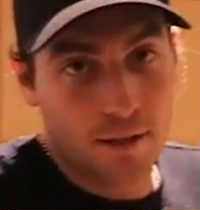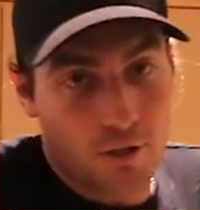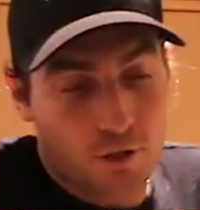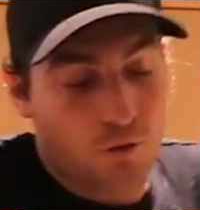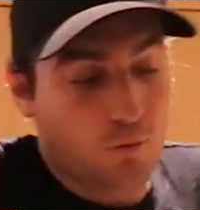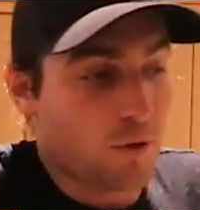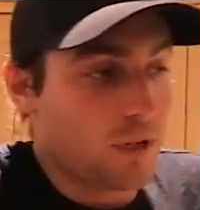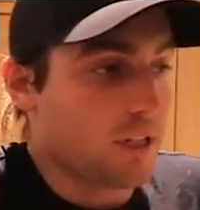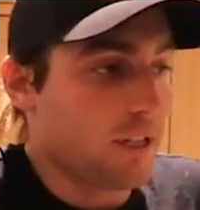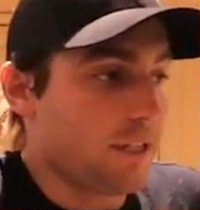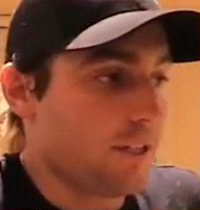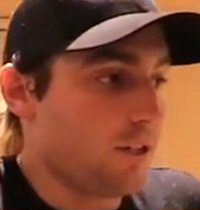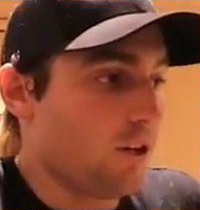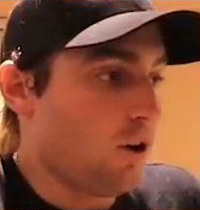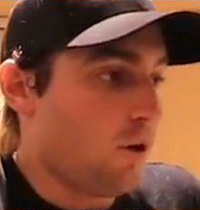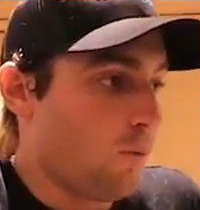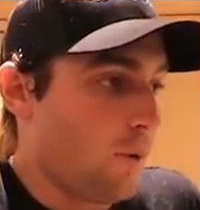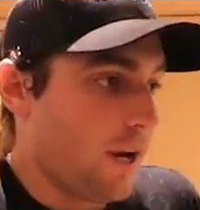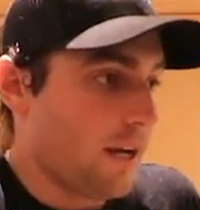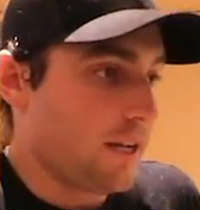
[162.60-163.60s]
There's really
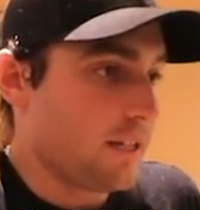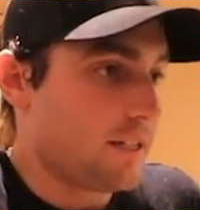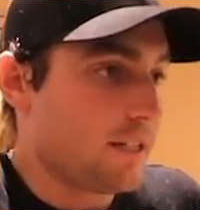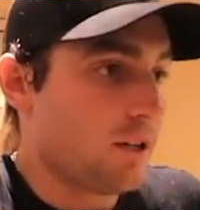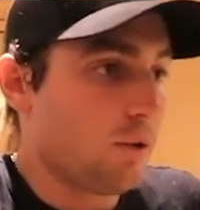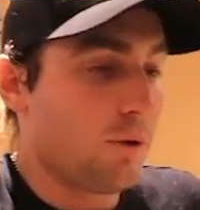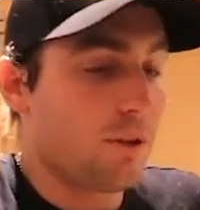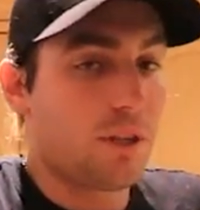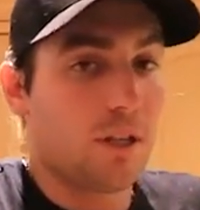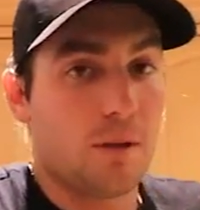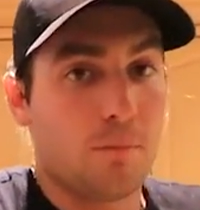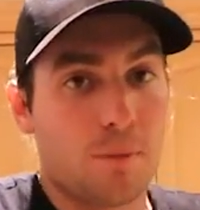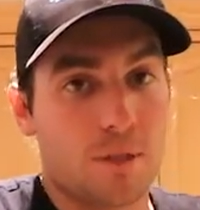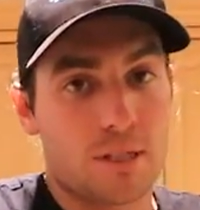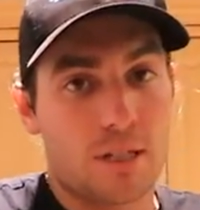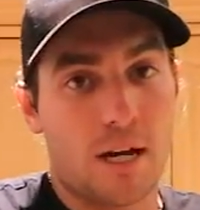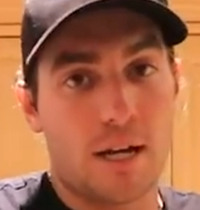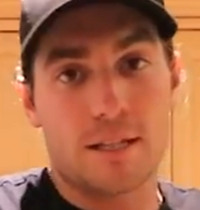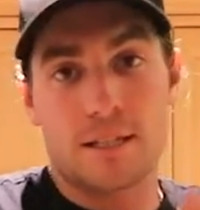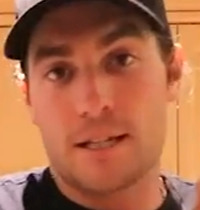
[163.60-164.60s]
no way to deal with it
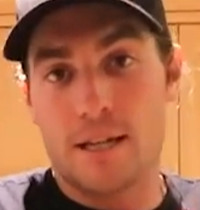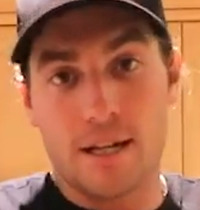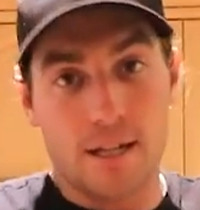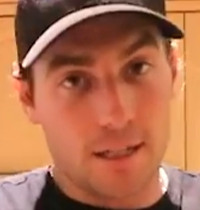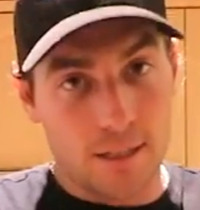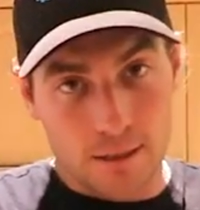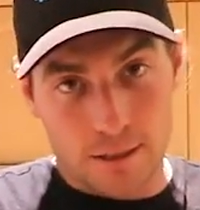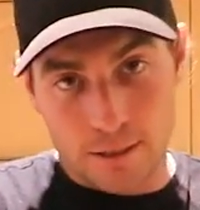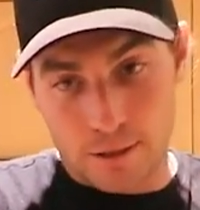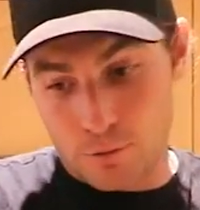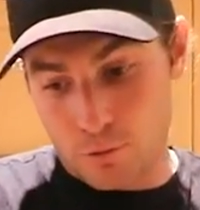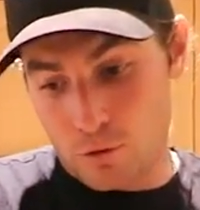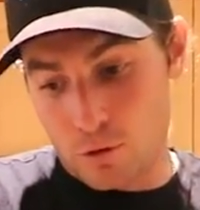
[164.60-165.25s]
besides getting a lint